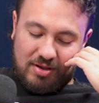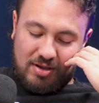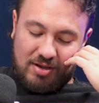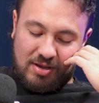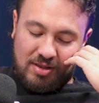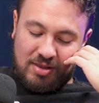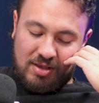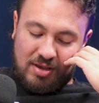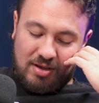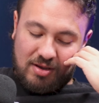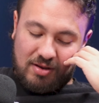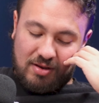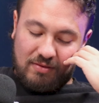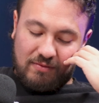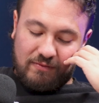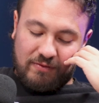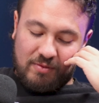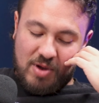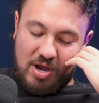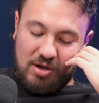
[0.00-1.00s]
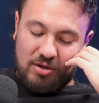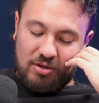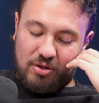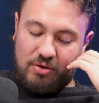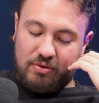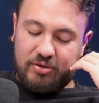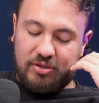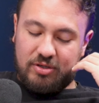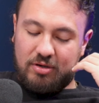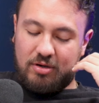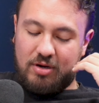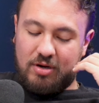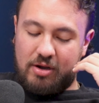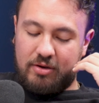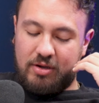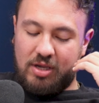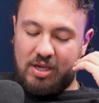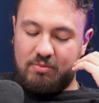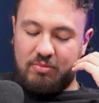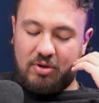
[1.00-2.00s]
And then for my closer, I'll
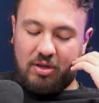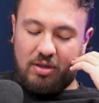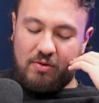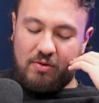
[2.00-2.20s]
keep Billy